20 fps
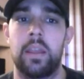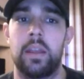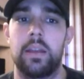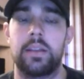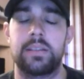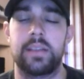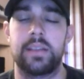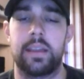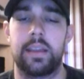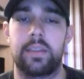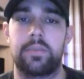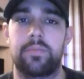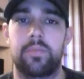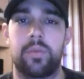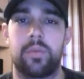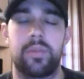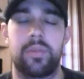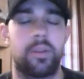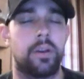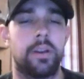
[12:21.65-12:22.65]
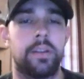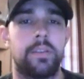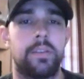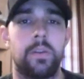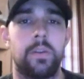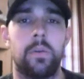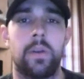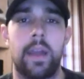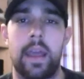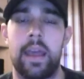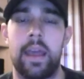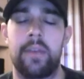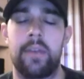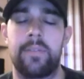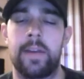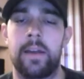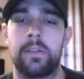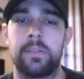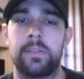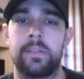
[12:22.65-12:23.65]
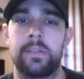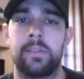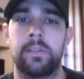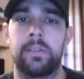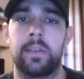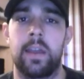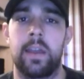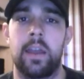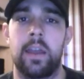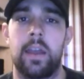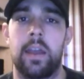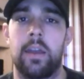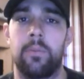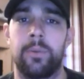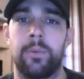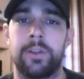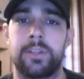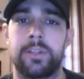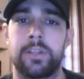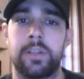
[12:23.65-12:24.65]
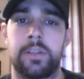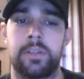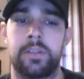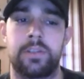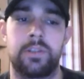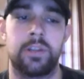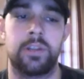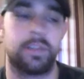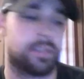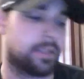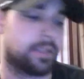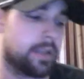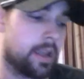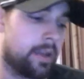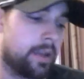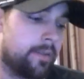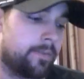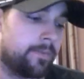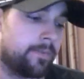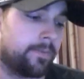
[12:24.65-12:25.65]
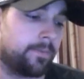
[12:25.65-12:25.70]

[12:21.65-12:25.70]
It's like 32 and a half ounces, which is just if